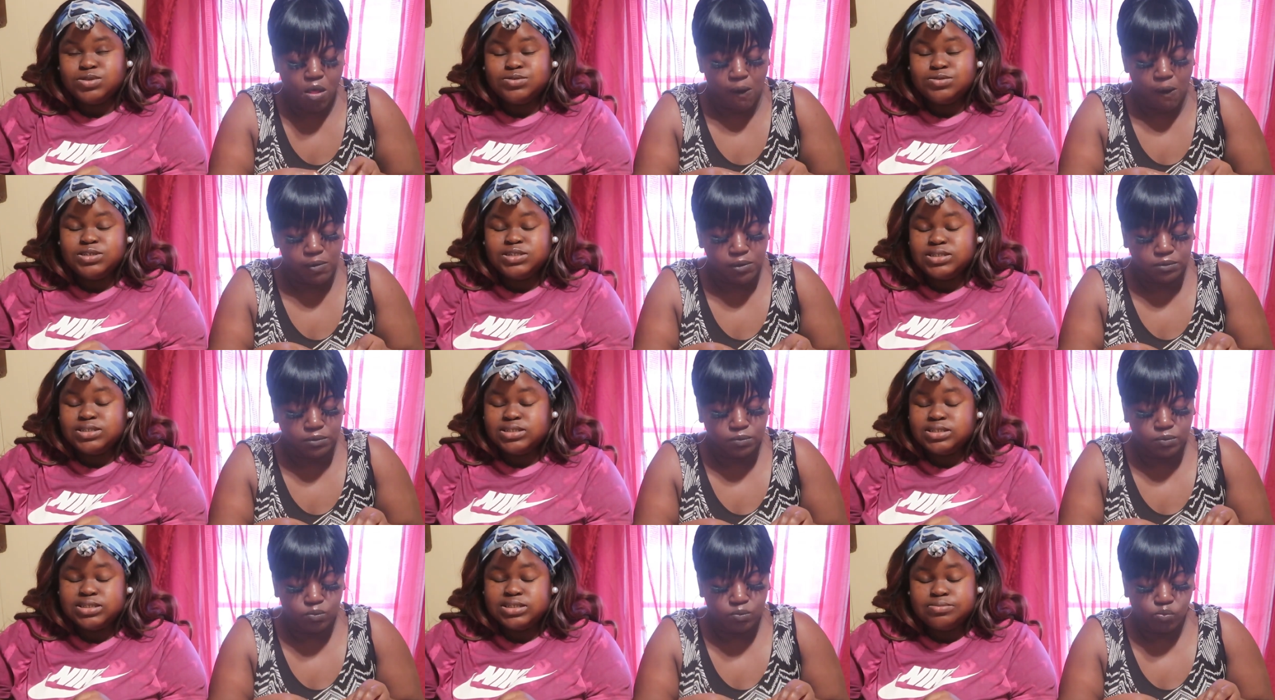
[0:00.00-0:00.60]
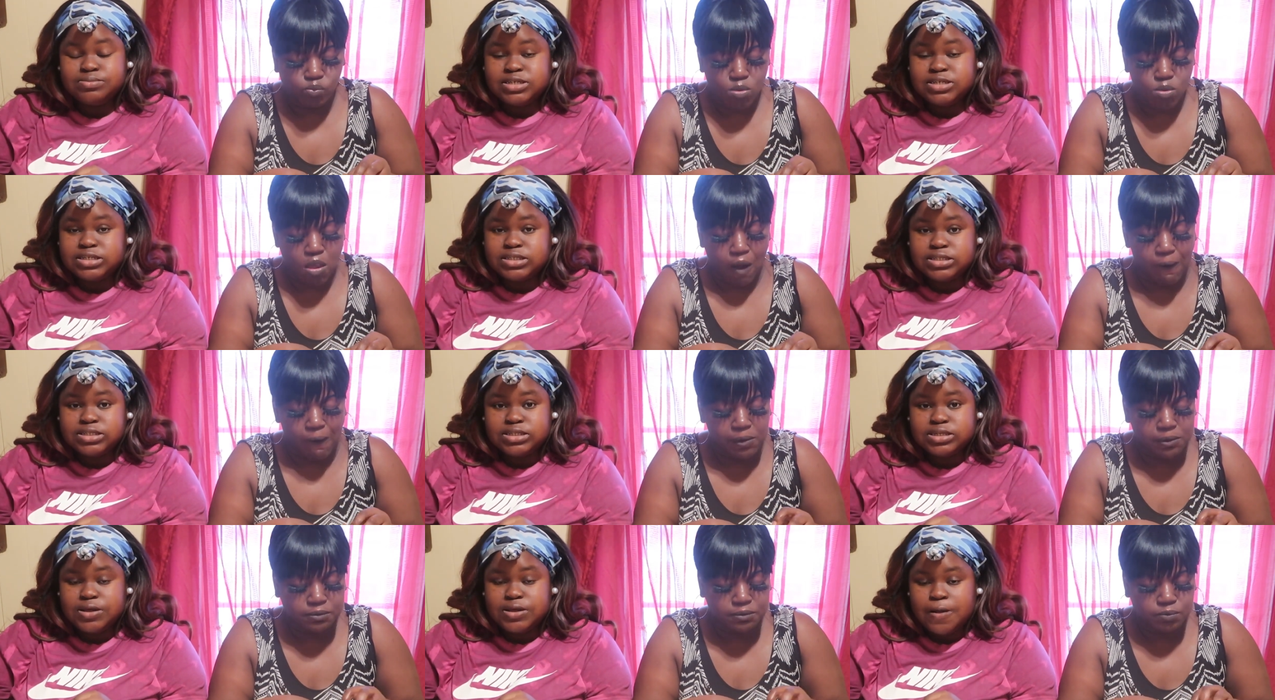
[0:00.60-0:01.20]
Speaker 1: three to six
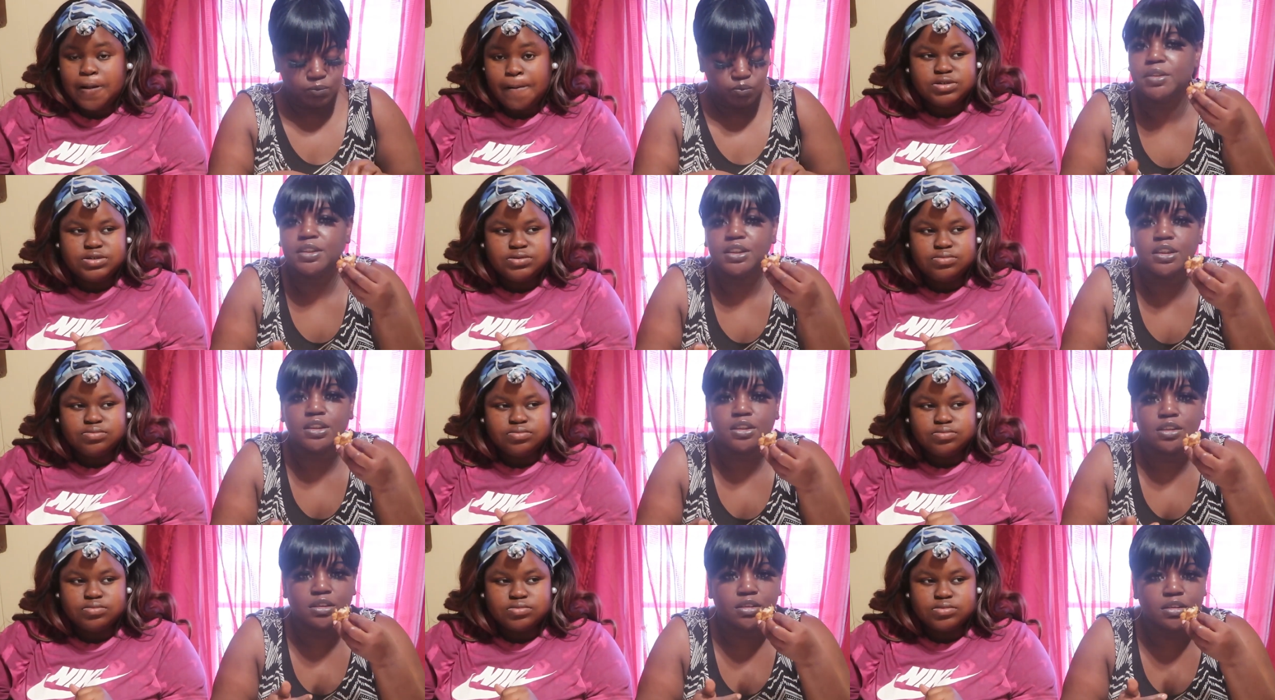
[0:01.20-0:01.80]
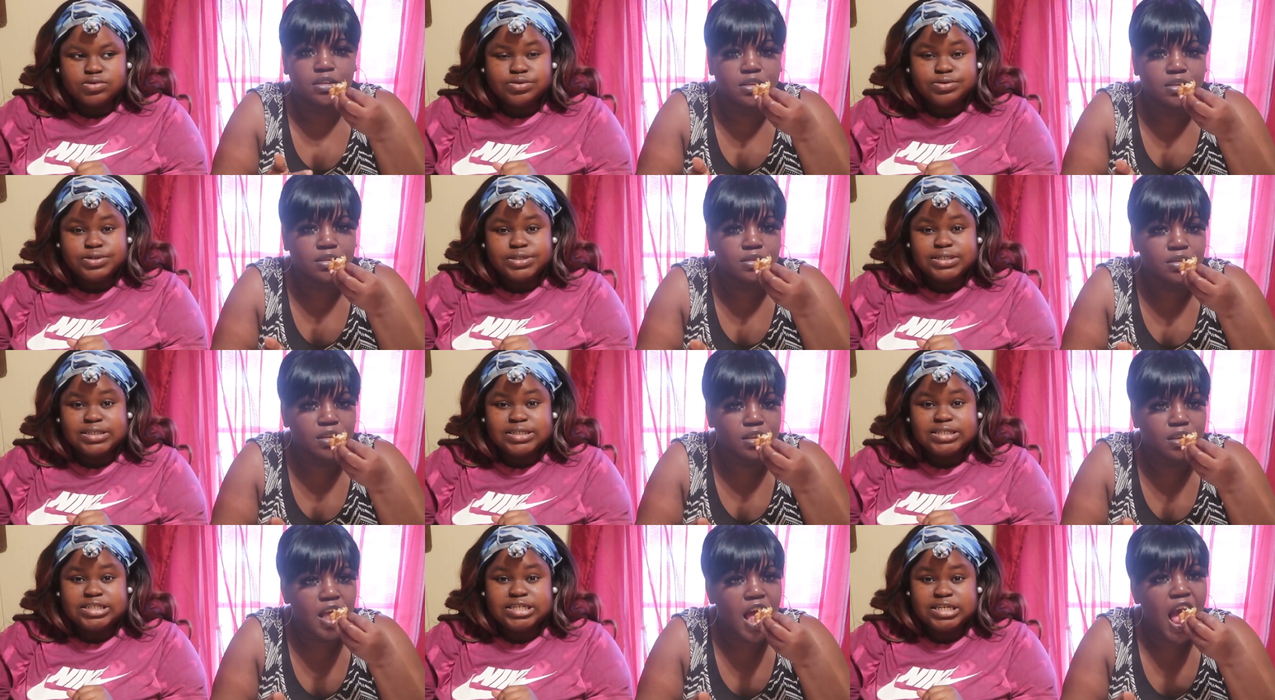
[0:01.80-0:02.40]
months.
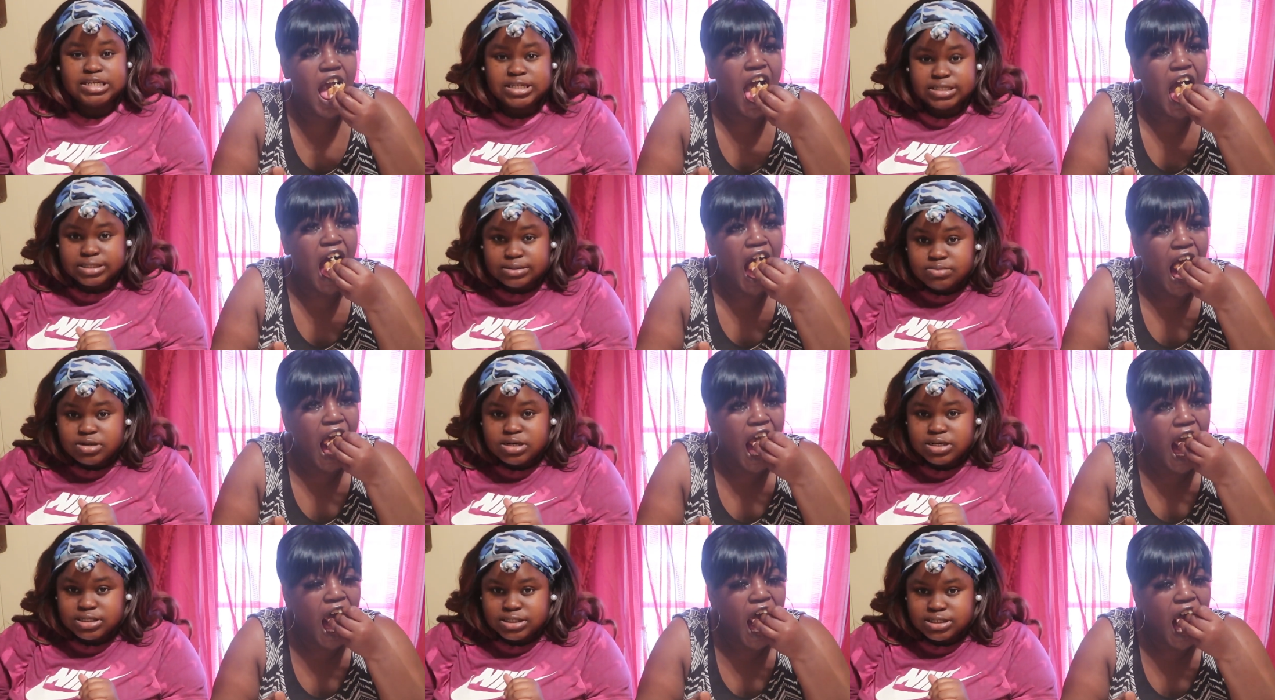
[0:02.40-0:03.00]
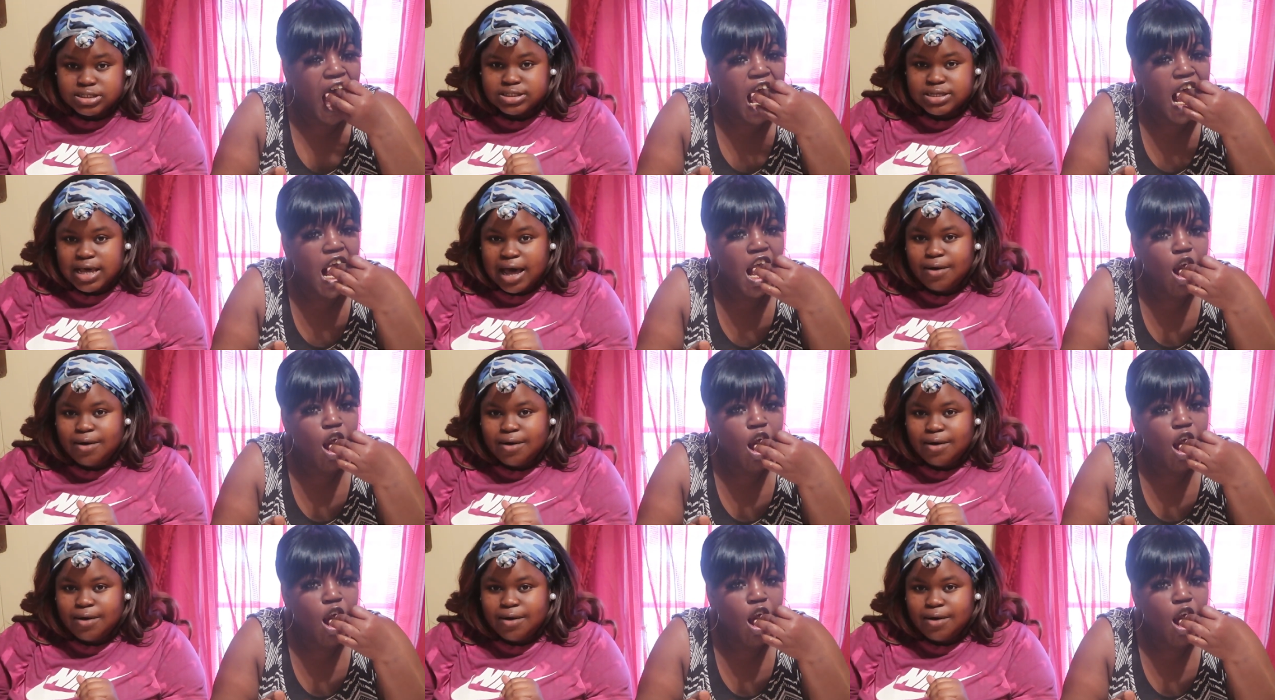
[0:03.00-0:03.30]
Three to six months.